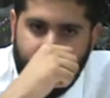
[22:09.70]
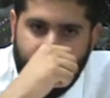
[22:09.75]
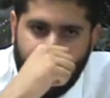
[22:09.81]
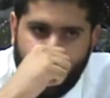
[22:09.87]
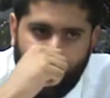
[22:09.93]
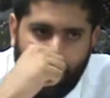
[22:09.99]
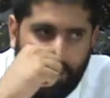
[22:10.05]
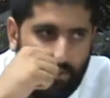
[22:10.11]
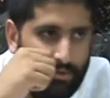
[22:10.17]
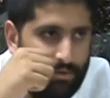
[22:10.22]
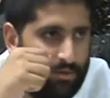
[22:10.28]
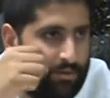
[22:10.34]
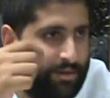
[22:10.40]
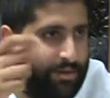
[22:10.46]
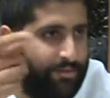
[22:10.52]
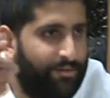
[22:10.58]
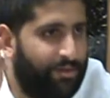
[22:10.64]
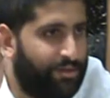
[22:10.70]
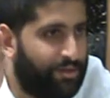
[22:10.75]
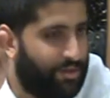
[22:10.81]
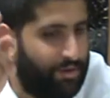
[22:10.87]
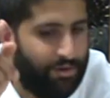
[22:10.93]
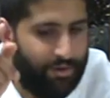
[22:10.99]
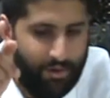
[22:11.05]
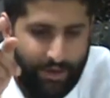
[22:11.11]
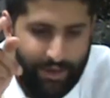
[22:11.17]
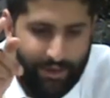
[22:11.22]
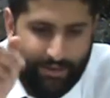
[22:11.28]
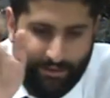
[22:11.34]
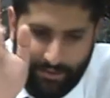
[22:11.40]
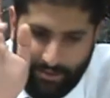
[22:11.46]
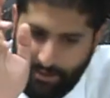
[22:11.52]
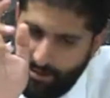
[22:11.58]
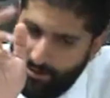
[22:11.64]
So, if there's no
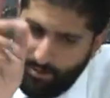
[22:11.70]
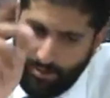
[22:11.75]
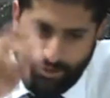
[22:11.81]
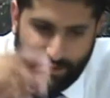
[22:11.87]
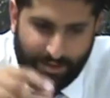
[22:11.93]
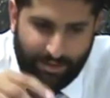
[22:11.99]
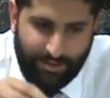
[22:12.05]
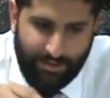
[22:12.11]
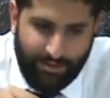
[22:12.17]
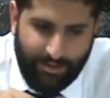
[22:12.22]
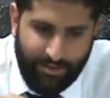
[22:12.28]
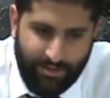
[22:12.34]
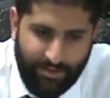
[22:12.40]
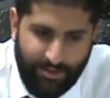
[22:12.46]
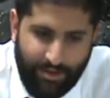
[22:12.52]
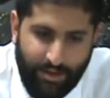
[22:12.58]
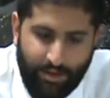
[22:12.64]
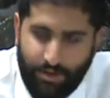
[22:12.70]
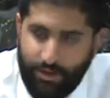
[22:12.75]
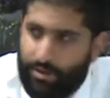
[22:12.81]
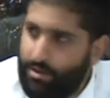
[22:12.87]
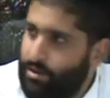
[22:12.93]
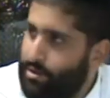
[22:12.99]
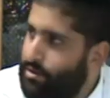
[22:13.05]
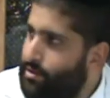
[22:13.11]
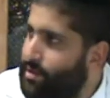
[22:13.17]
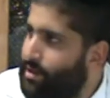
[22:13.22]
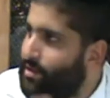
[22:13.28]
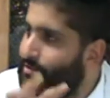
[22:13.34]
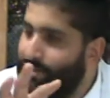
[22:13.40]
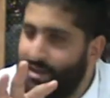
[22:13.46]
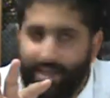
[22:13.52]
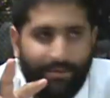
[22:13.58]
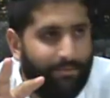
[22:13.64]
Kohen, that's what he says, so the
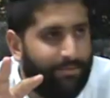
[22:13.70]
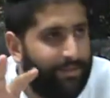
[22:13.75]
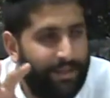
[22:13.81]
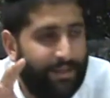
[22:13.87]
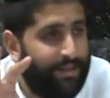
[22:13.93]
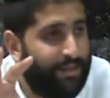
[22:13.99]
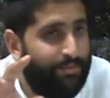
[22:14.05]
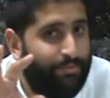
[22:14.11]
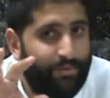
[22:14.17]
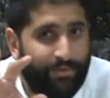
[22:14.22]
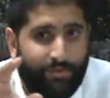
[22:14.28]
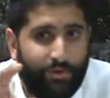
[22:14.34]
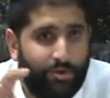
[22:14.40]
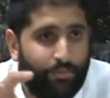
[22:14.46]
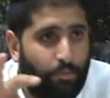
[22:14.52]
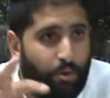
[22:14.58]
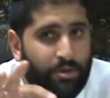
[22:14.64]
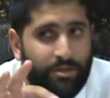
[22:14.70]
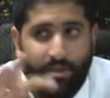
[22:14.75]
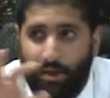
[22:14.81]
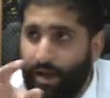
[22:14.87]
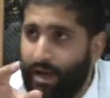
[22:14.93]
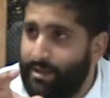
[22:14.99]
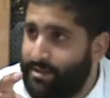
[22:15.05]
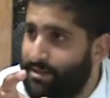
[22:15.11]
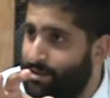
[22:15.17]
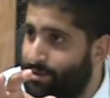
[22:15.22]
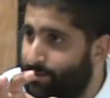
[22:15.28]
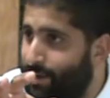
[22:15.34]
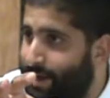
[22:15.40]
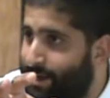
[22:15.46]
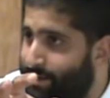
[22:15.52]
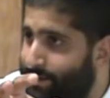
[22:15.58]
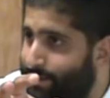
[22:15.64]
Levim, the firstborns lost their
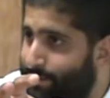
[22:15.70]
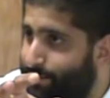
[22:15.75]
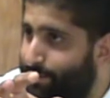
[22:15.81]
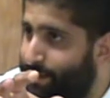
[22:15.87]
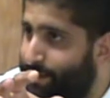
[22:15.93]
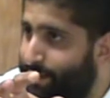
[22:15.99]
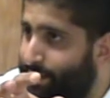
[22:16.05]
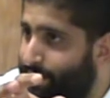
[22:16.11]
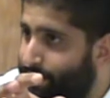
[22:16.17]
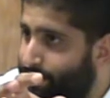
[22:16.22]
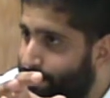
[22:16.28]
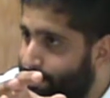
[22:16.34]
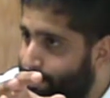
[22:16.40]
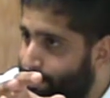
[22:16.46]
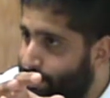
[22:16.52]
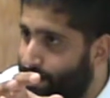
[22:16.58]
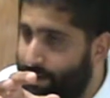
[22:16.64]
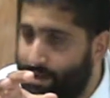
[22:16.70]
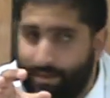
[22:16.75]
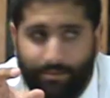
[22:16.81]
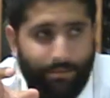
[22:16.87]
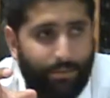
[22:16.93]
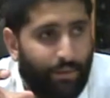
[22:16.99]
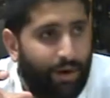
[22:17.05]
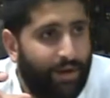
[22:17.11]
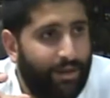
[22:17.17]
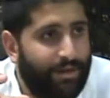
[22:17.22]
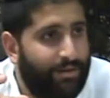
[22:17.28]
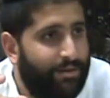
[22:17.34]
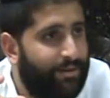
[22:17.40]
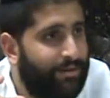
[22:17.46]
right to be Kohanim. Why?